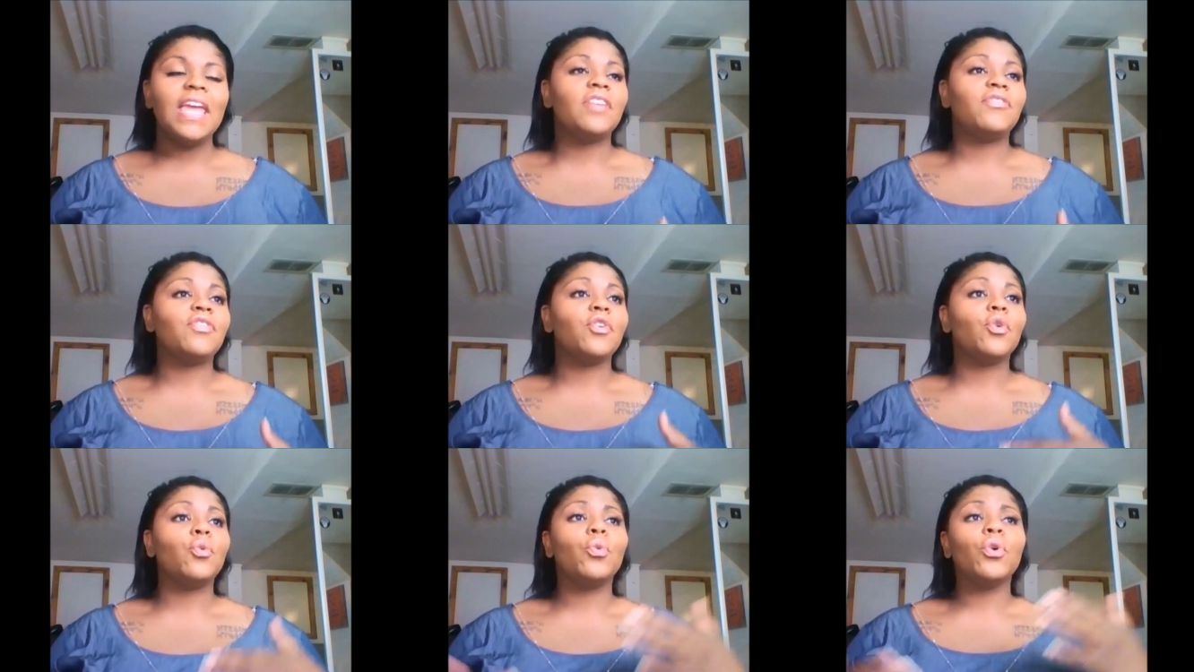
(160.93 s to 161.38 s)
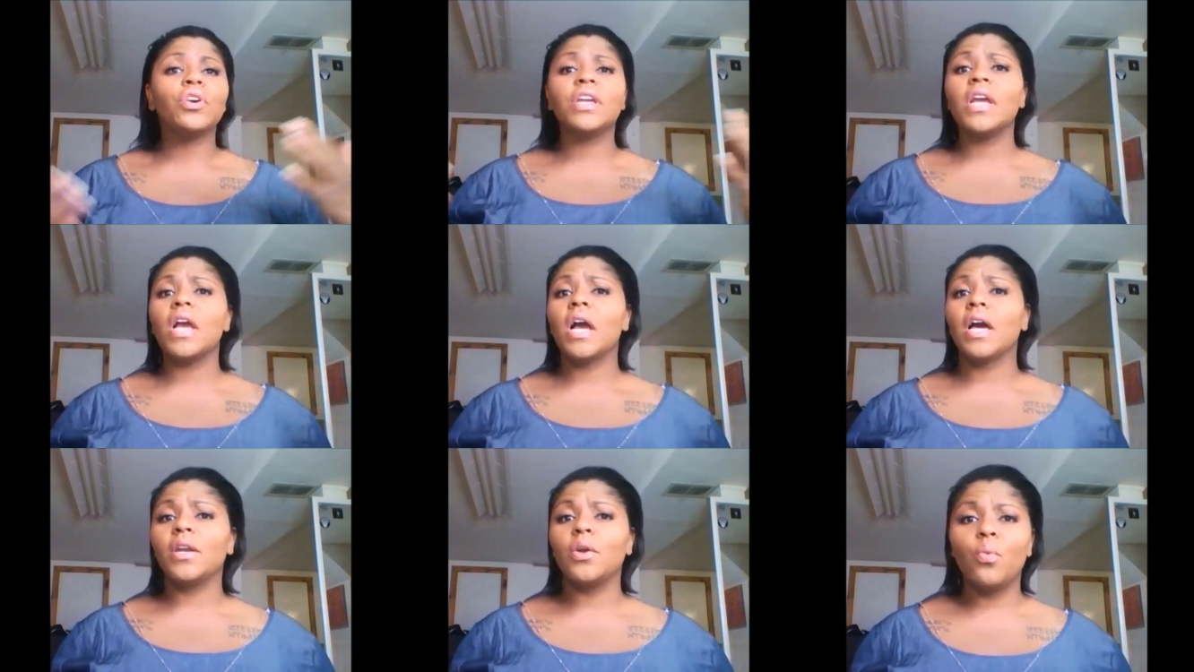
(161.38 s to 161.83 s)
if you're
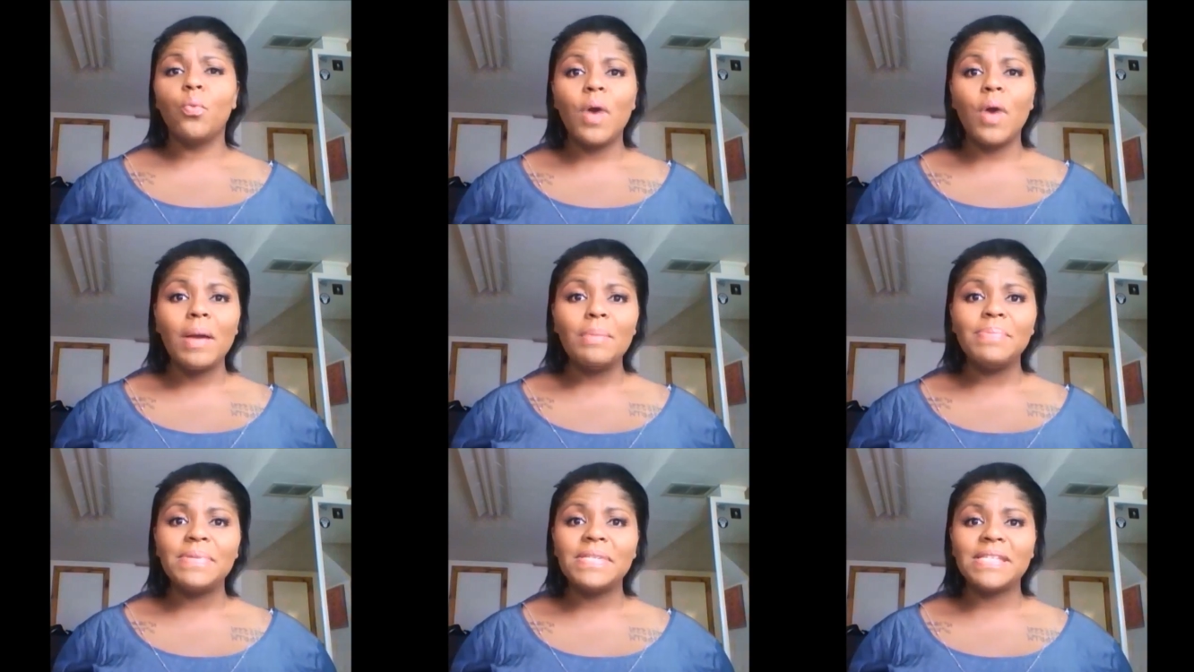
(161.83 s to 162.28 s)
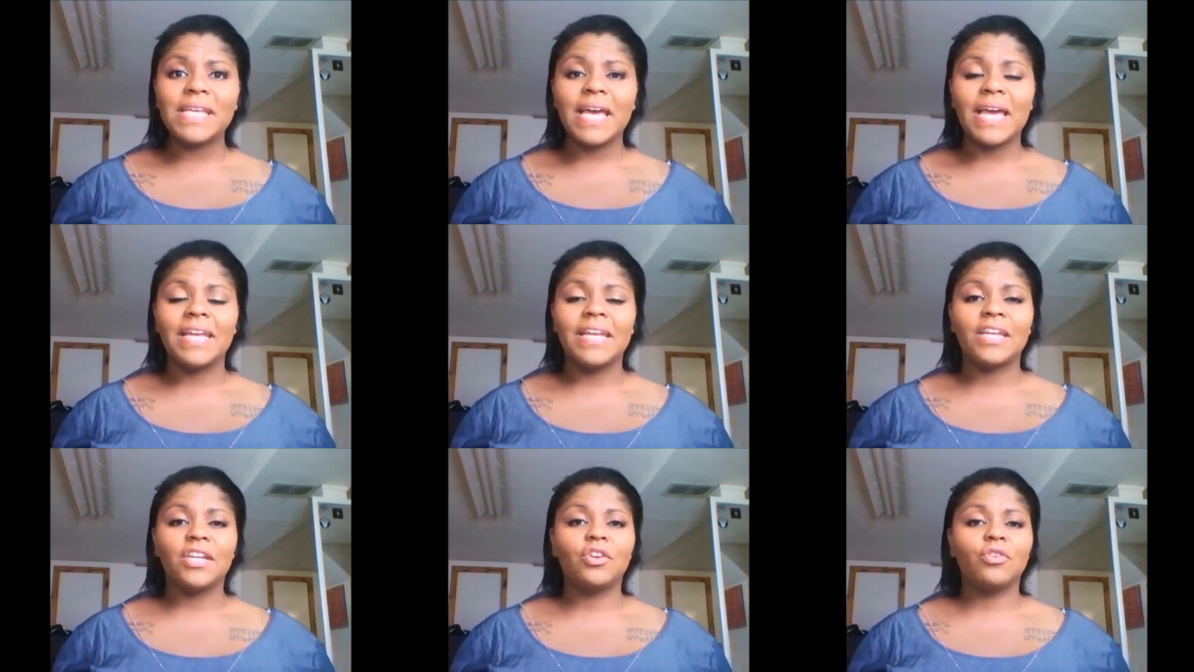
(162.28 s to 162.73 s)
working on a
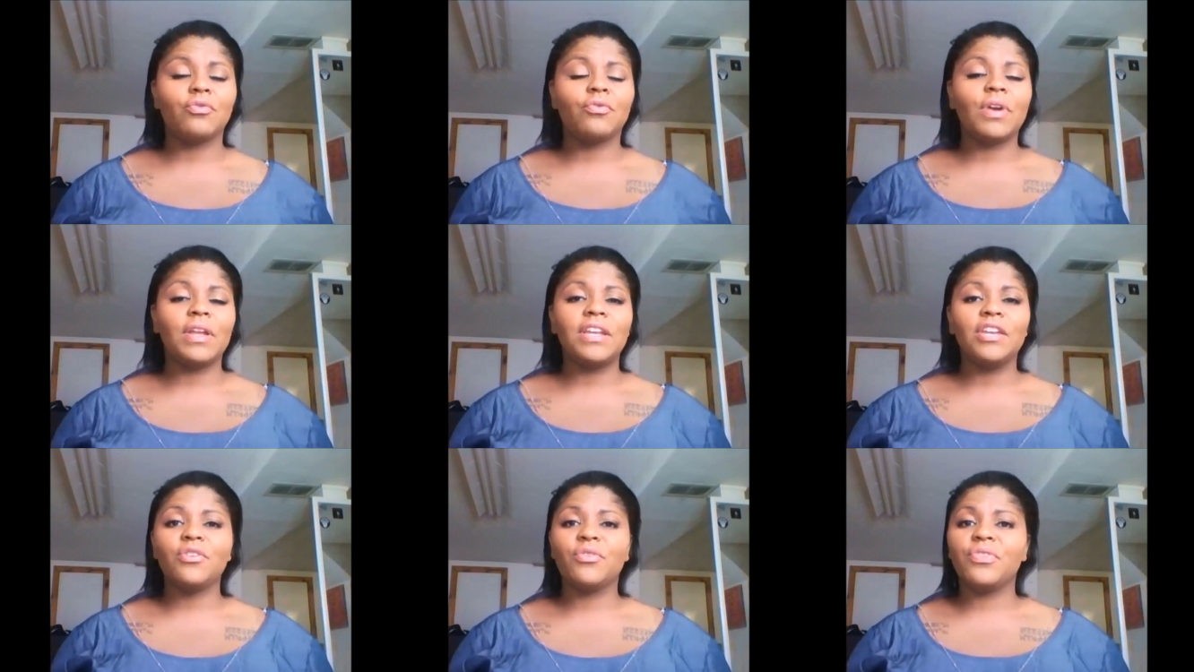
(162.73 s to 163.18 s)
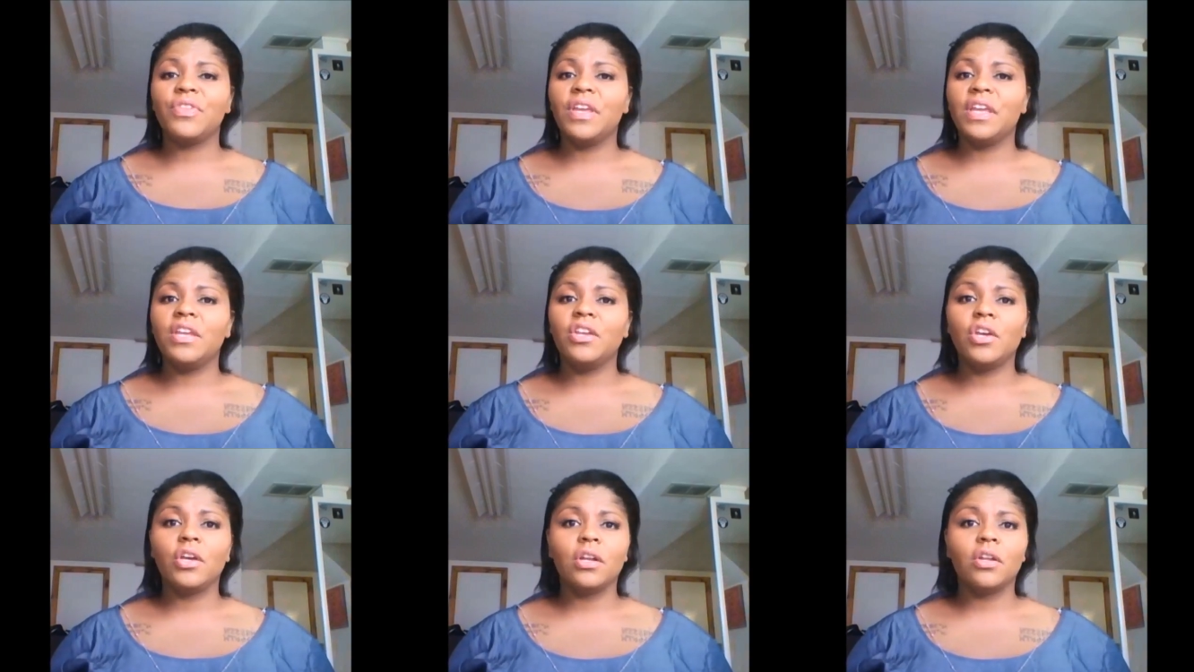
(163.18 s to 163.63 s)
website and you're ready, you're
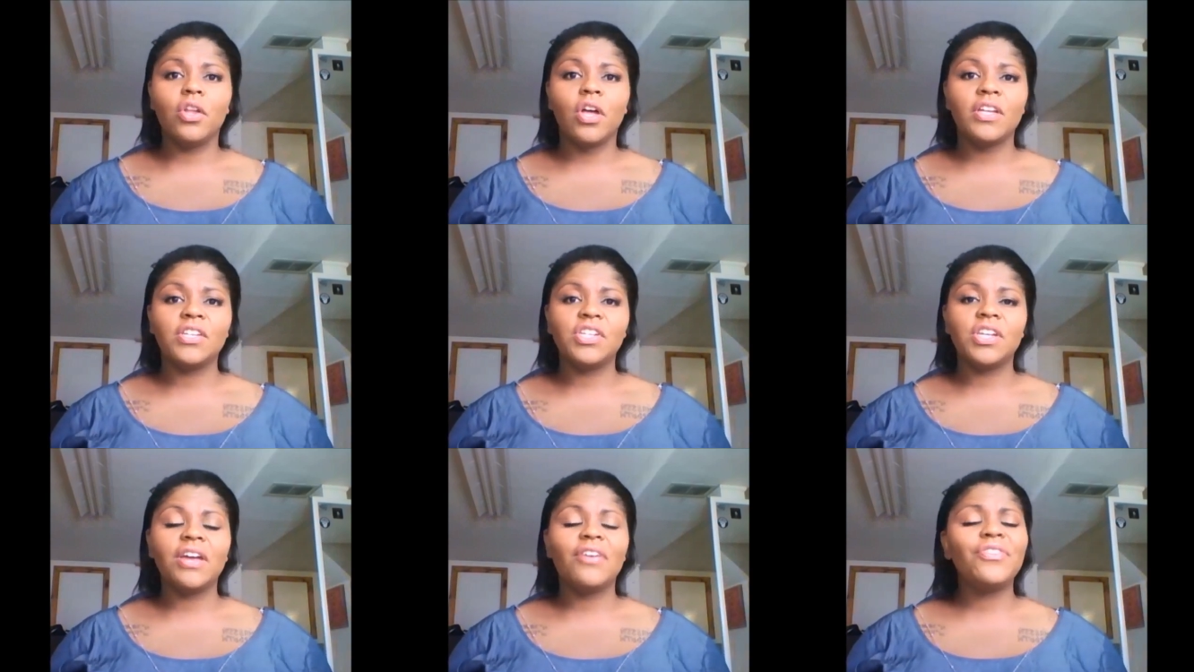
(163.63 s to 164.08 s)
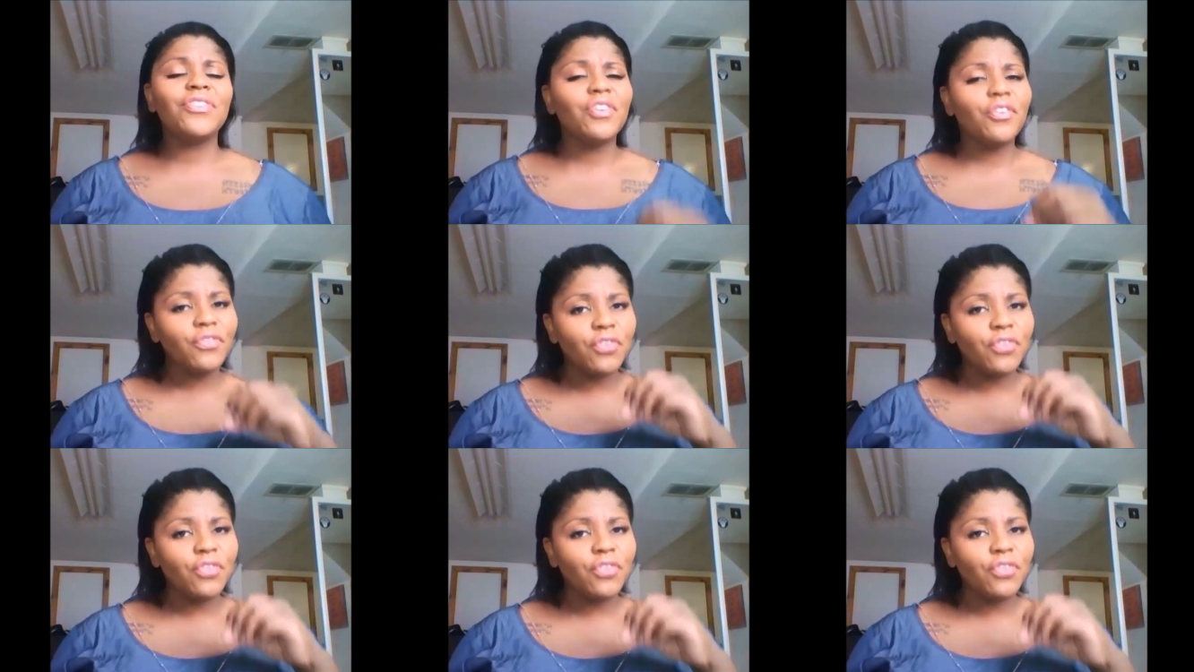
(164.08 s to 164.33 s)
thinking you're going to launch it out there.